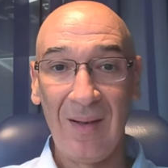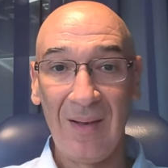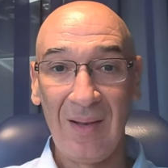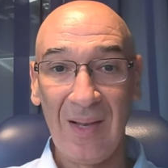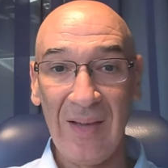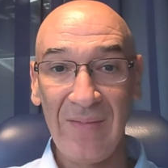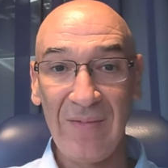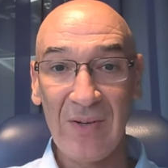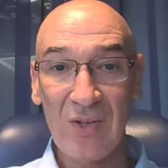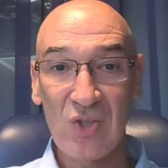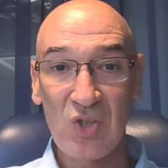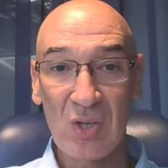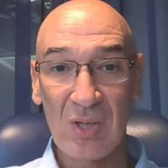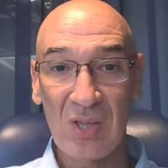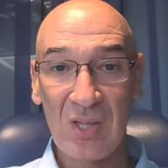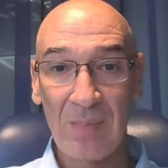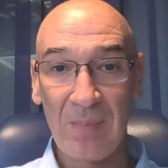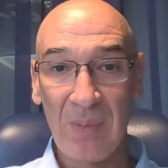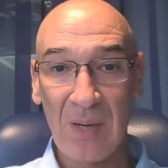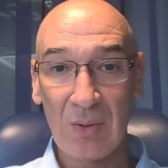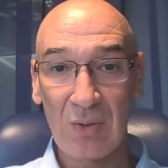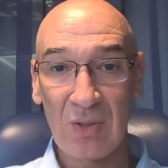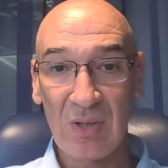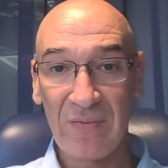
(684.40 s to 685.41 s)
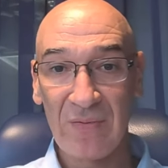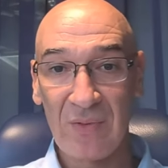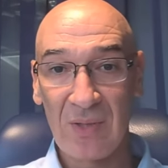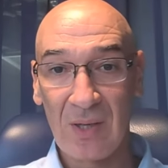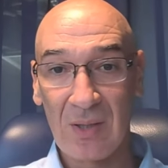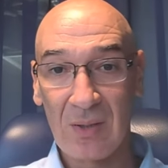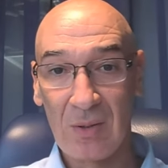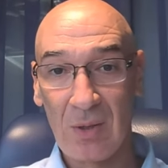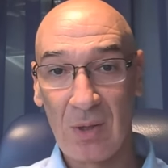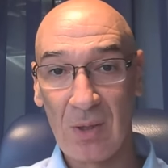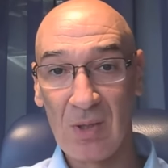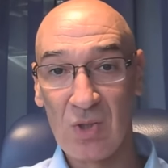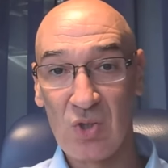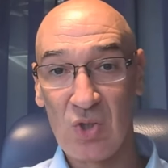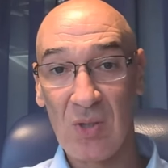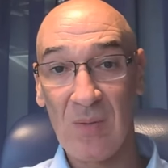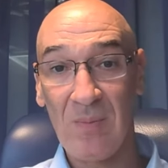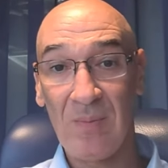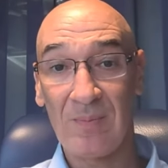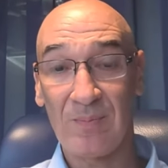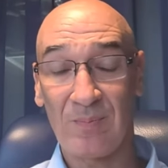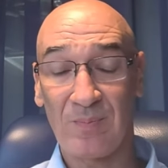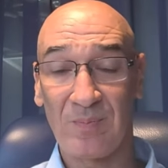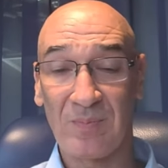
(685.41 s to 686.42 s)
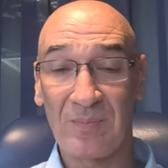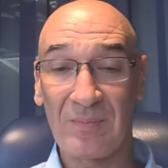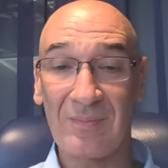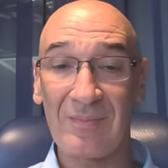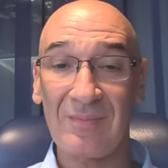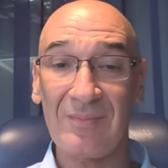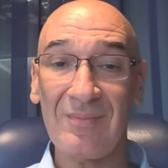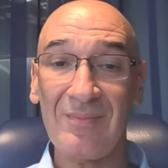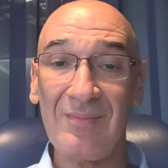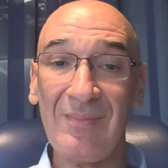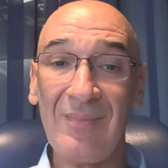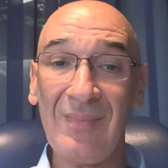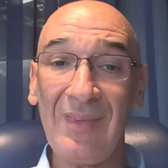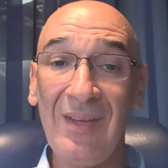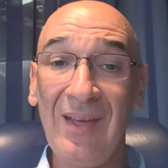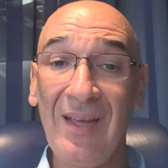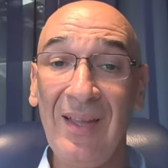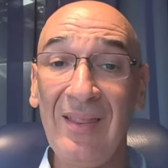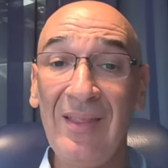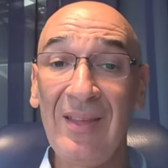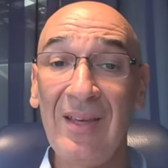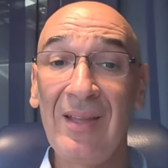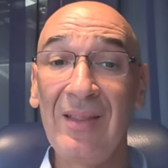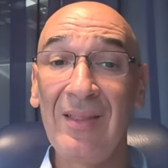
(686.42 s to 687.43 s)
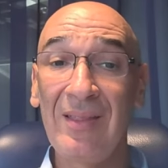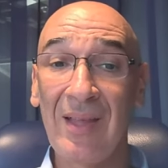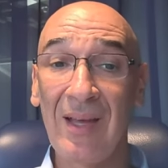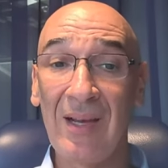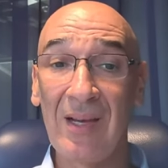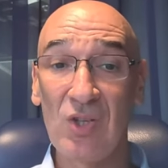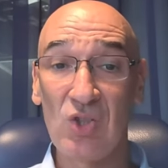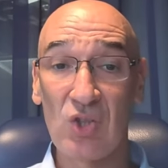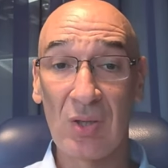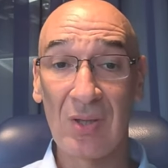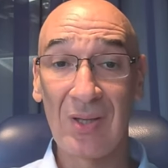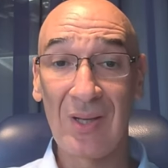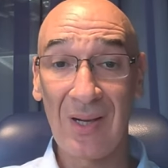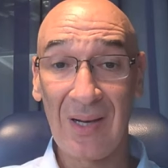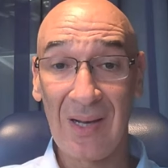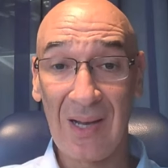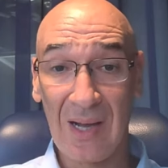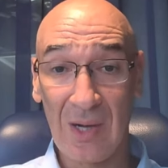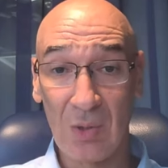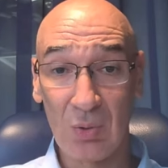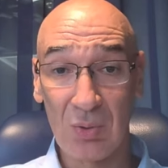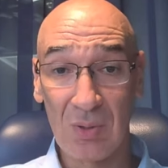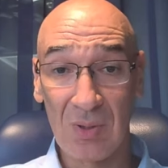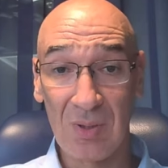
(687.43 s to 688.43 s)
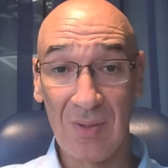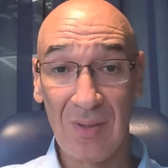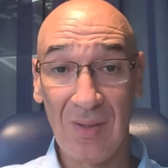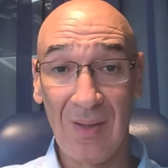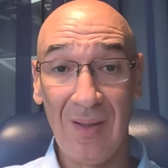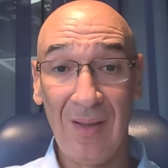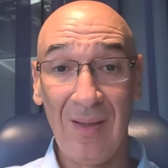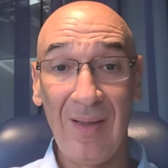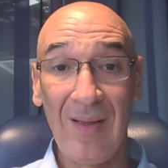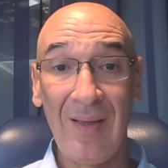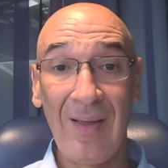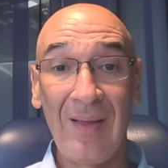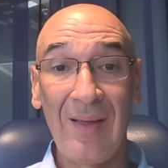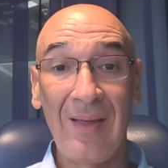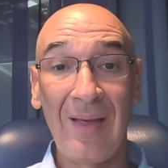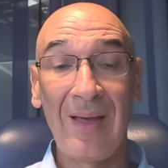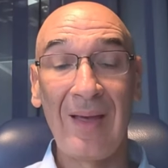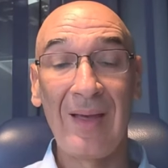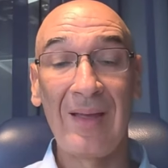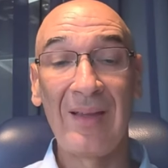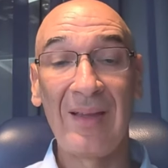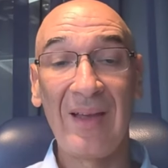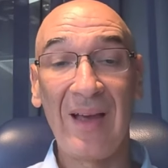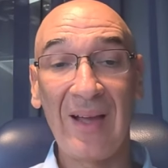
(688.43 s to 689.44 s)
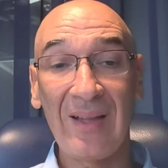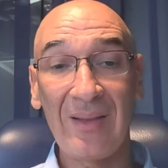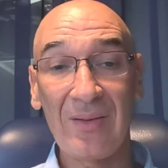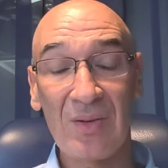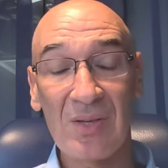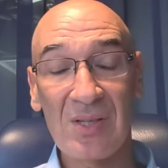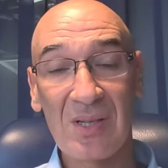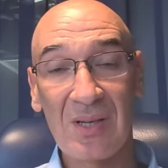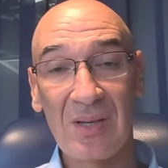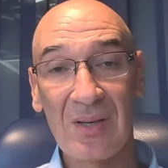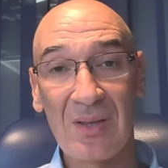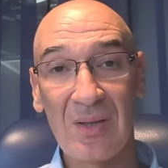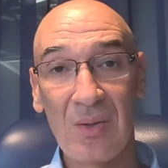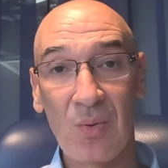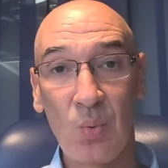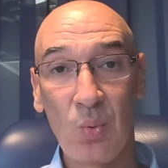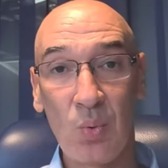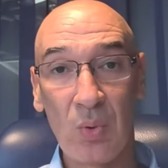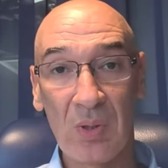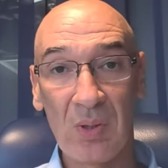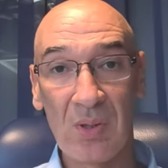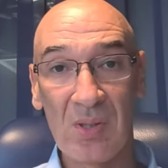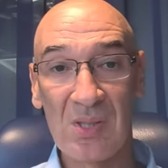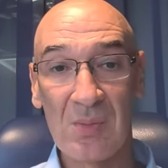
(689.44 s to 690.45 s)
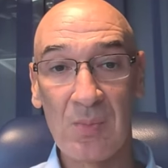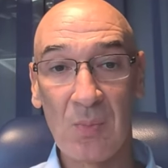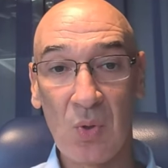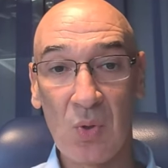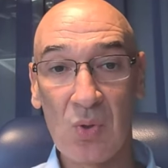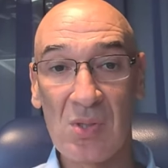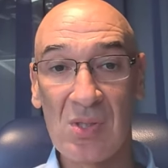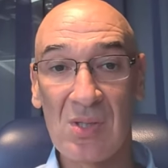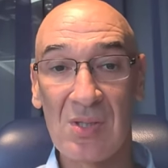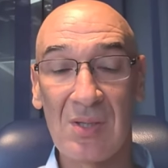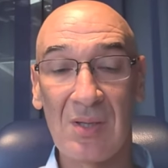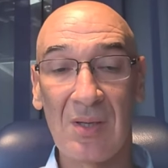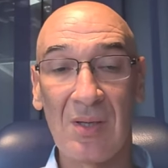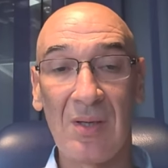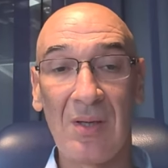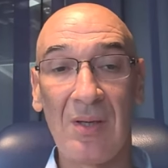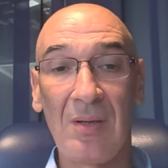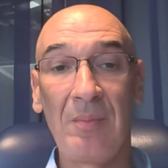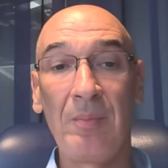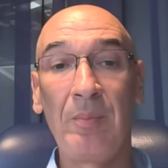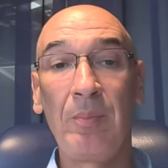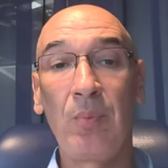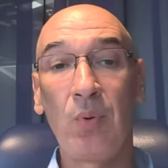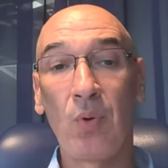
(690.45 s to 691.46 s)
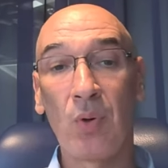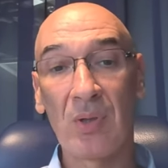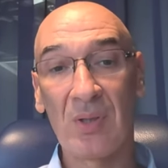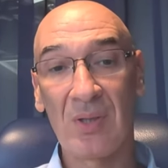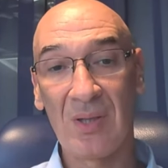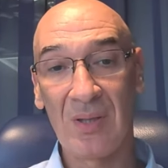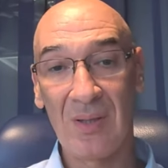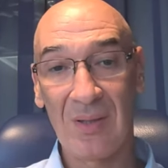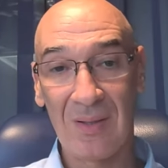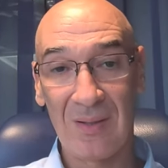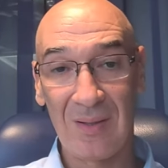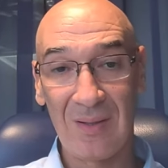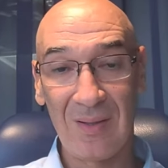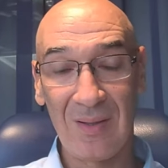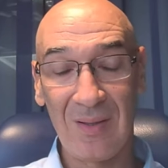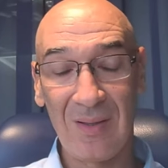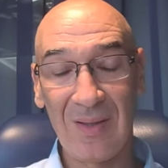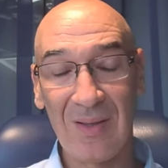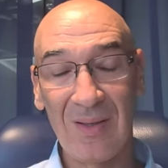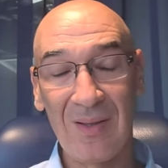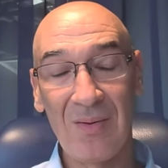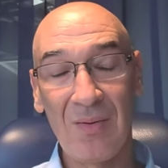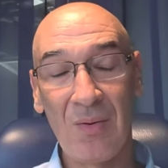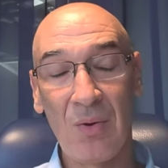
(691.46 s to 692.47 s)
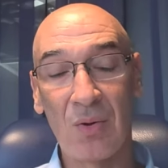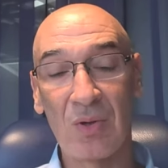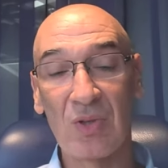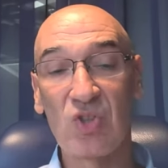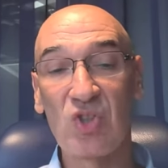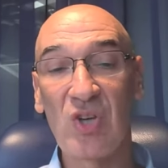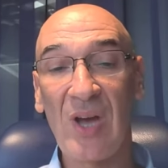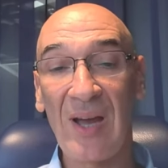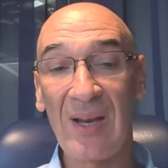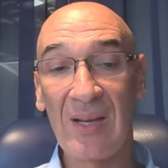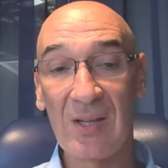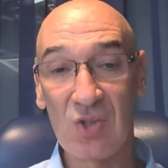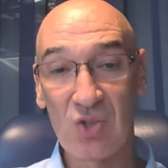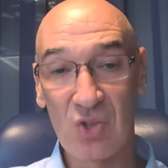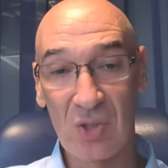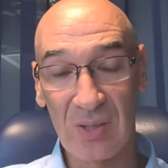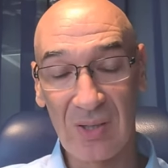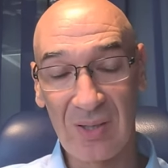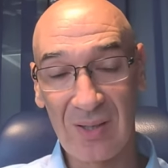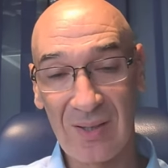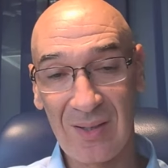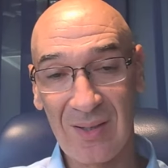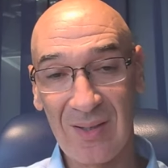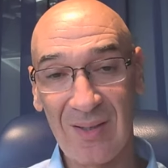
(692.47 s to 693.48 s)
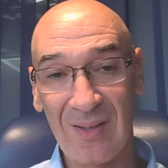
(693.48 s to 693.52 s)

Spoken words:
Leveraging the power of technology and the intelligent cloud in addressing the world's most important or challenging